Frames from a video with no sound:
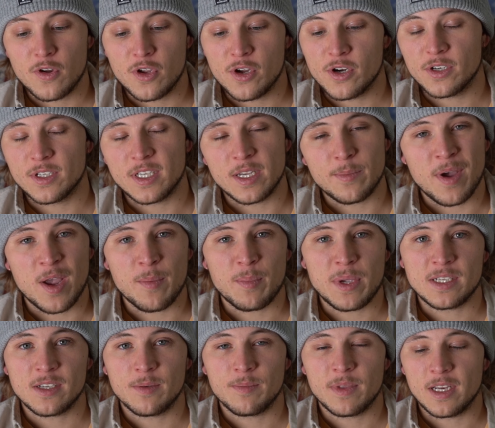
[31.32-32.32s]
yours it might be
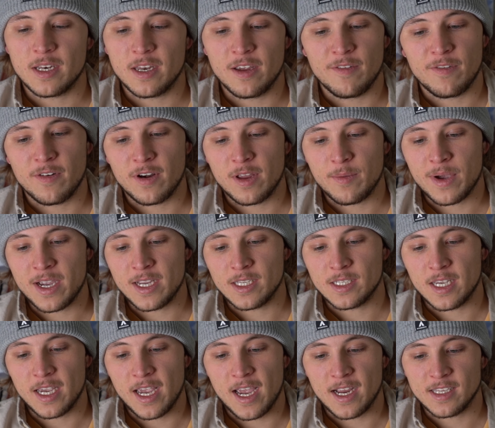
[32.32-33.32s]
something different. It might
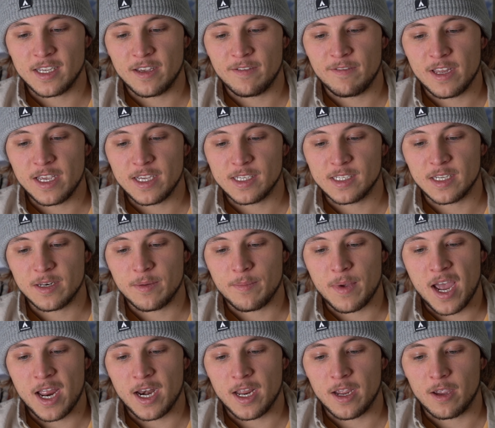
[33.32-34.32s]
say activity,
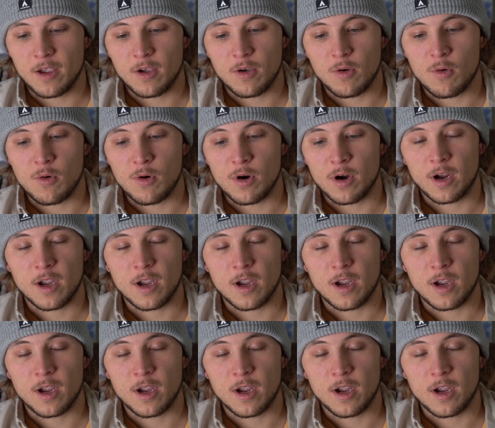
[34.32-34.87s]
cinematic, or